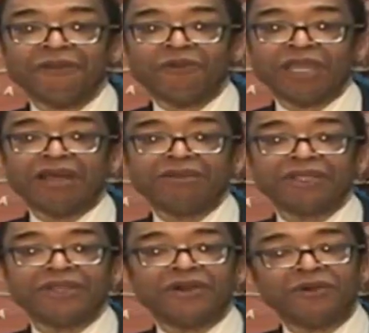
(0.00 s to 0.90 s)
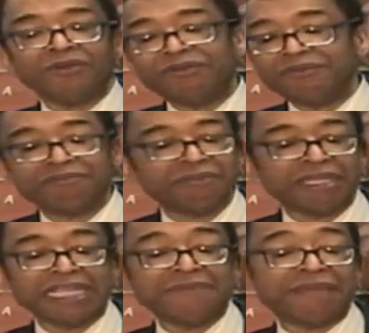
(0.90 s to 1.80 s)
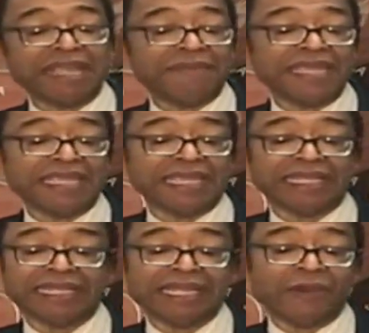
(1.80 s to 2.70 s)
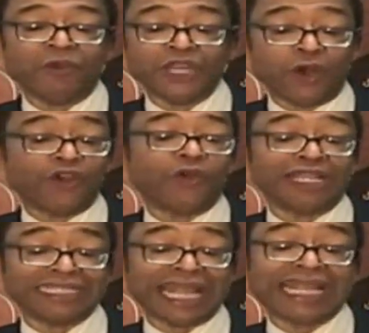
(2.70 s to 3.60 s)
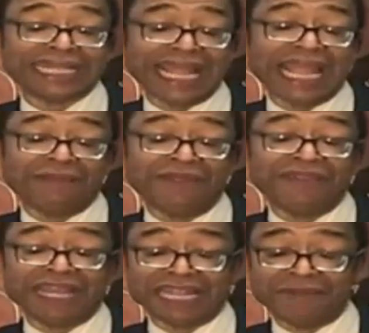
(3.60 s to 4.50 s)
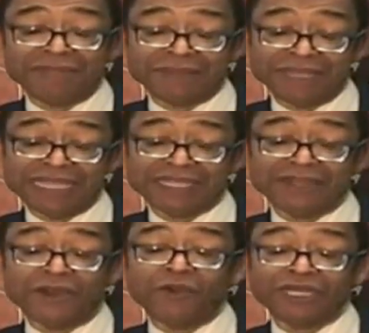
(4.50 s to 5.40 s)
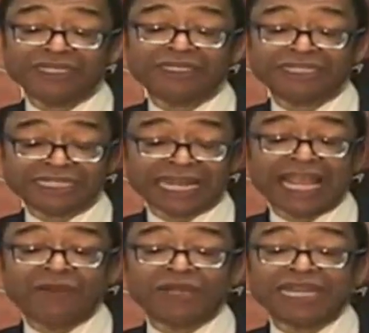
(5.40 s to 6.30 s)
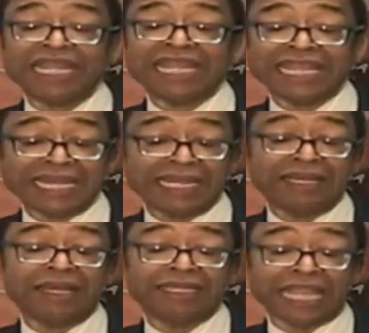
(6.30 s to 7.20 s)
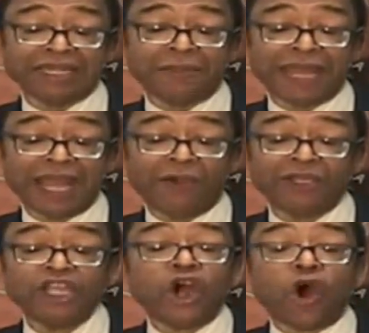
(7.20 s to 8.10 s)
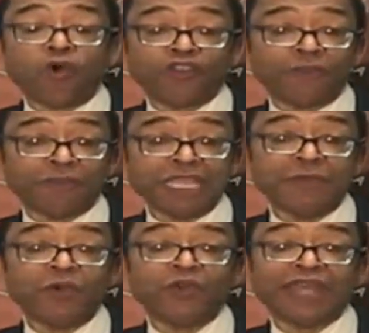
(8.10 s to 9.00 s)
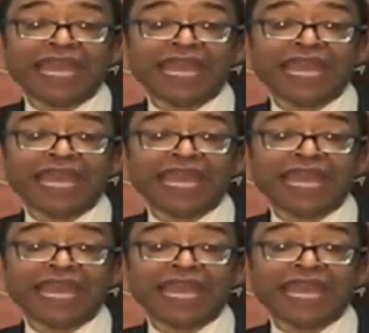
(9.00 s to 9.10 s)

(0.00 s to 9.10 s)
Well, it may be, we don't know the exact time that may be. Just like when Hitler came to power, only the people